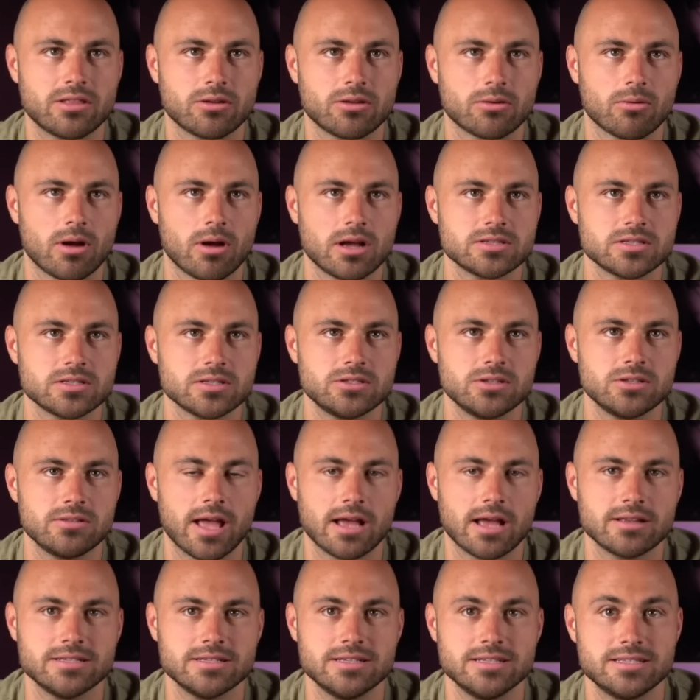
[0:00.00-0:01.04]
The Russell
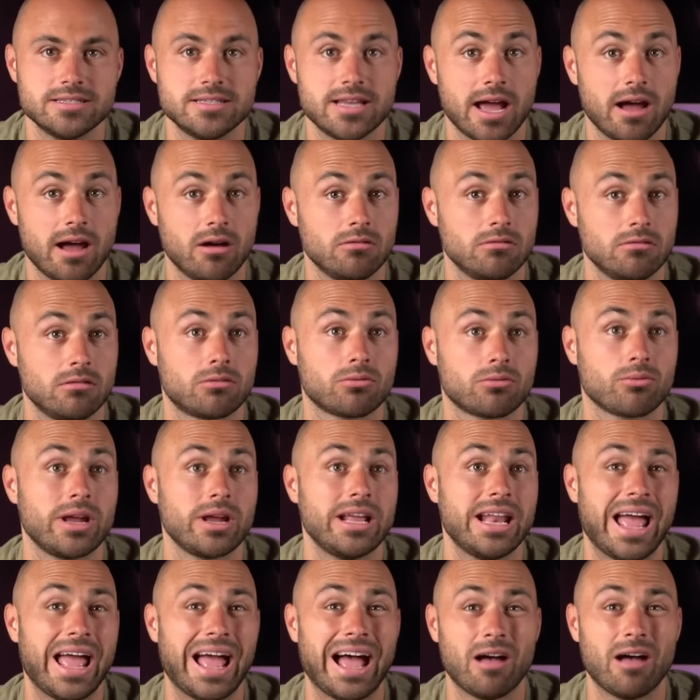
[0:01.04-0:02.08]
2000 is down
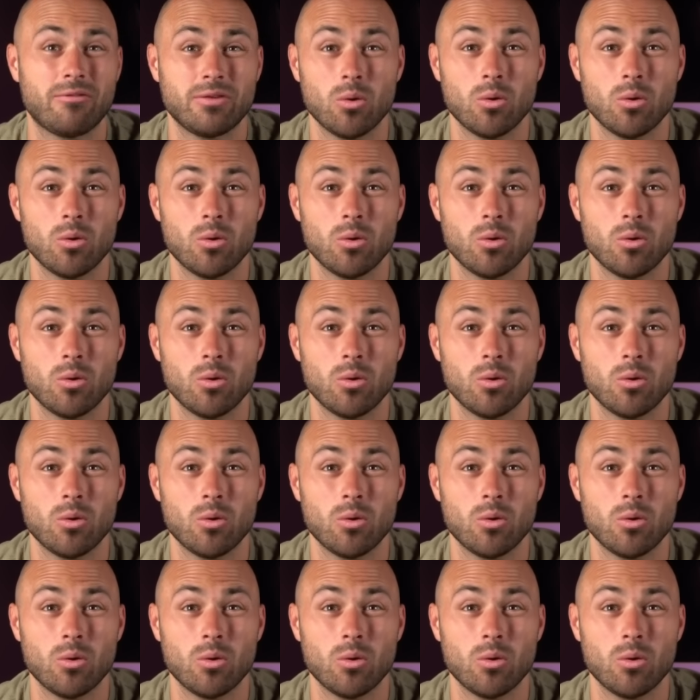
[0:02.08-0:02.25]
3.5%.